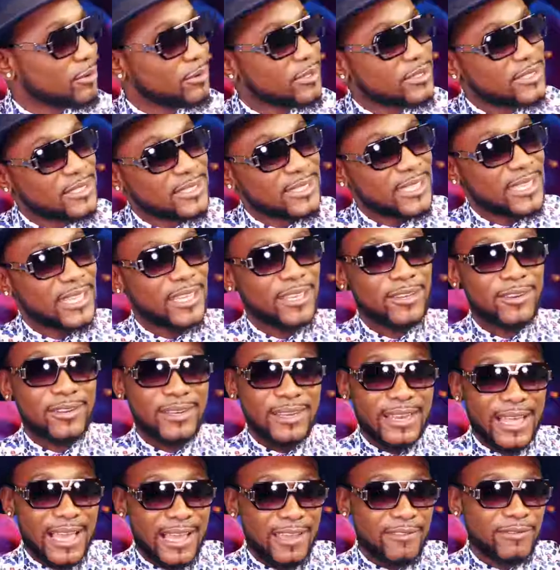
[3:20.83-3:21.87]
So we'd sing
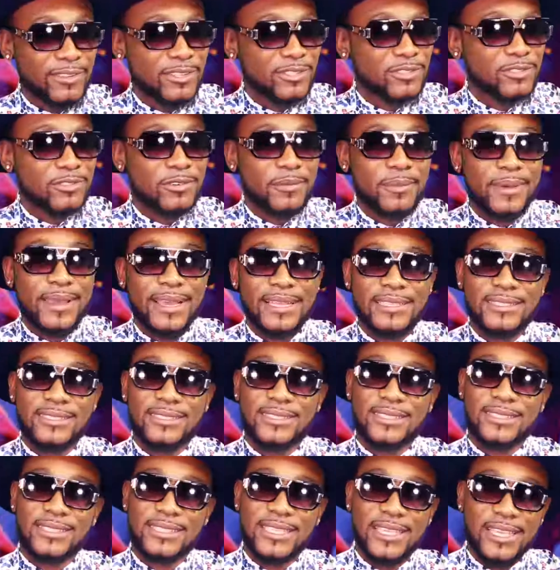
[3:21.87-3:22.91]
on live instruments,
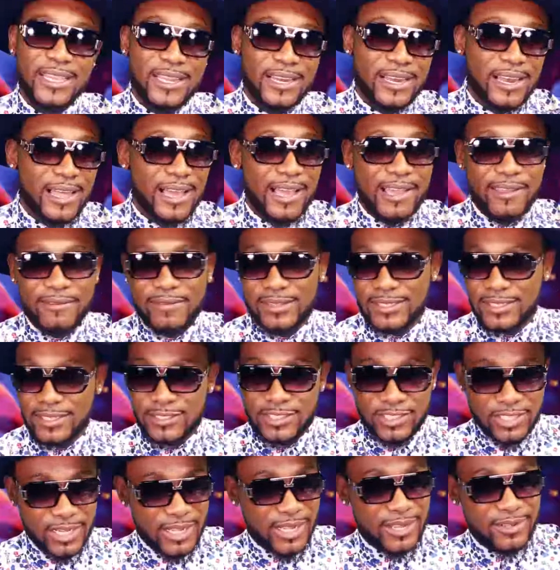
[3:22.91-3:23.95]
singing live as
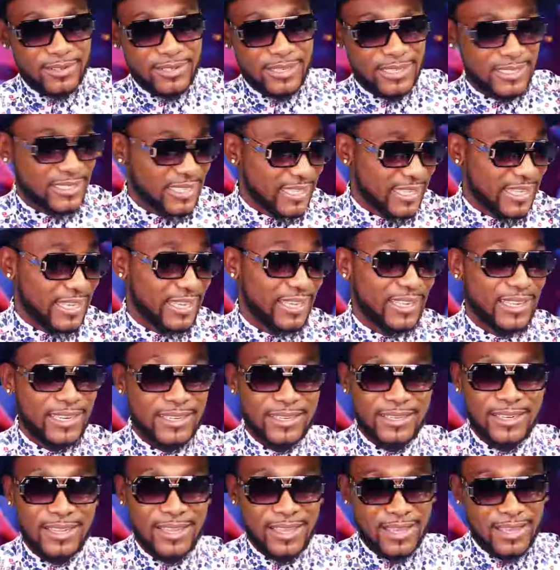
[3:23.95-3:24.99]
a child, as a
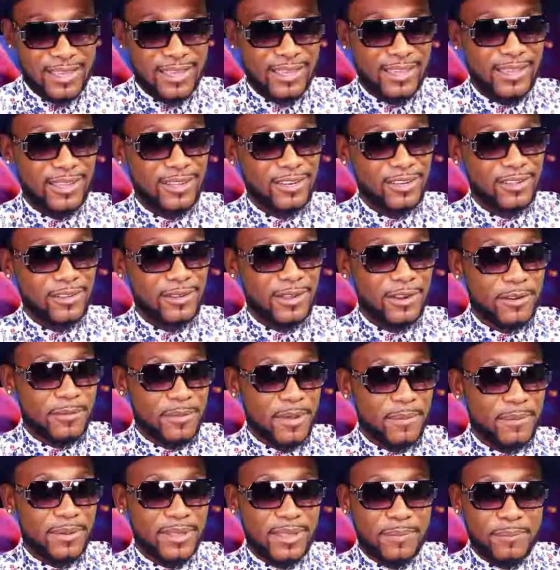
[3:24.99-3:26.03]
kid. I
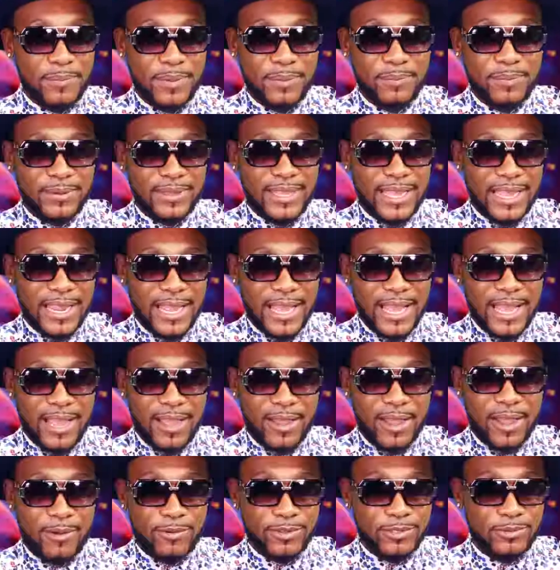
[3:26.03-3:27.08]
remember the people
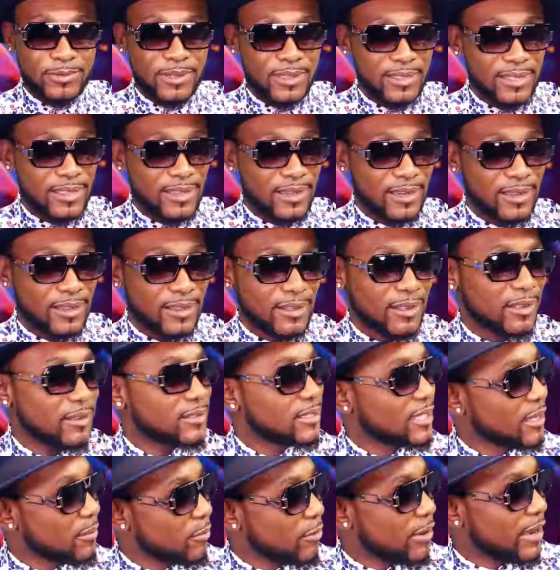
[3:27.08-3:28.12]
that I was with in the
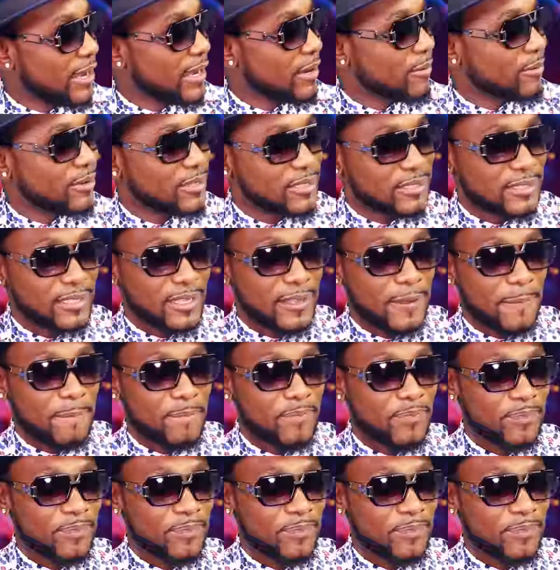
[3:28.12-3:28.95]
same choir was